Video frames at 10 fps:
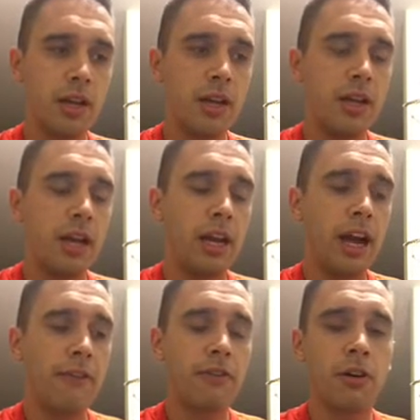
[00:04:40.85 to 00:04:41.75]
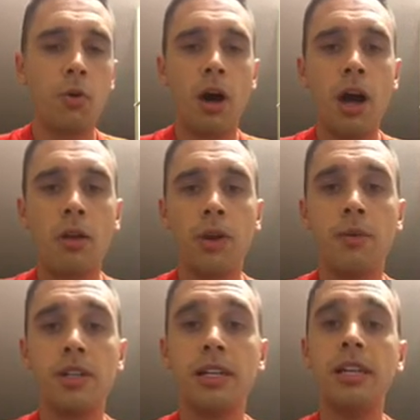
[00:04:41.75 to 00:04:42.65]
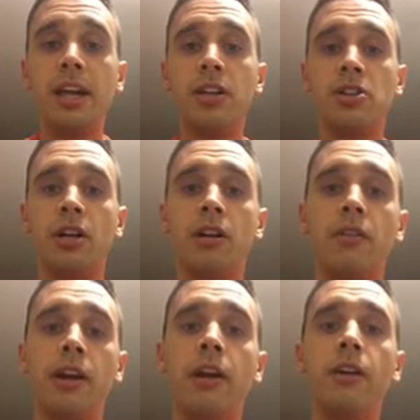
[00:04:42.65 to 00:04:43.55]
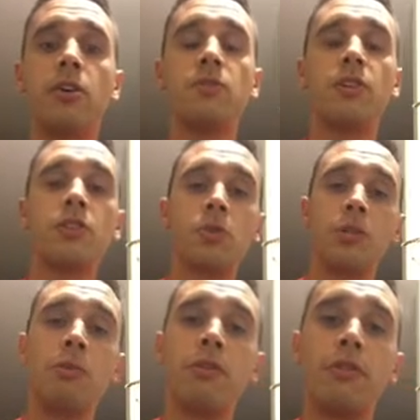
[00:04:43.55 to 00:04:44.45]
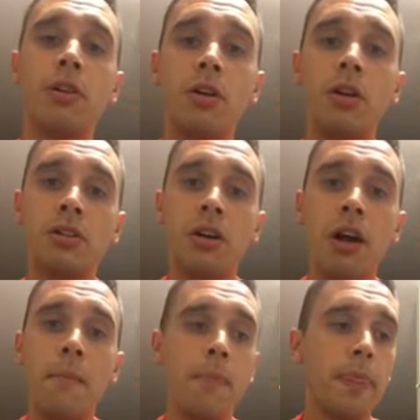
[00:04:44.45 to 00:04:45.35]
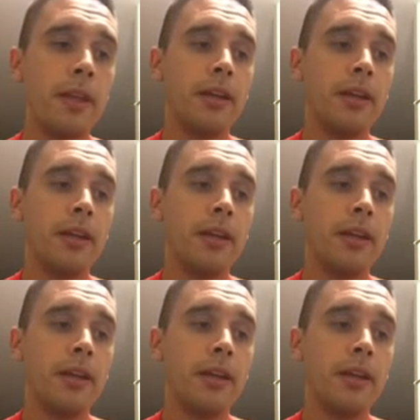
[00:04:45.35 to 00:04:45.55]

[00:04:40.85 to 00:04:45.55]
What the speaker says: And after a while, when I was a teenager, carrying those feelings with me for a long time,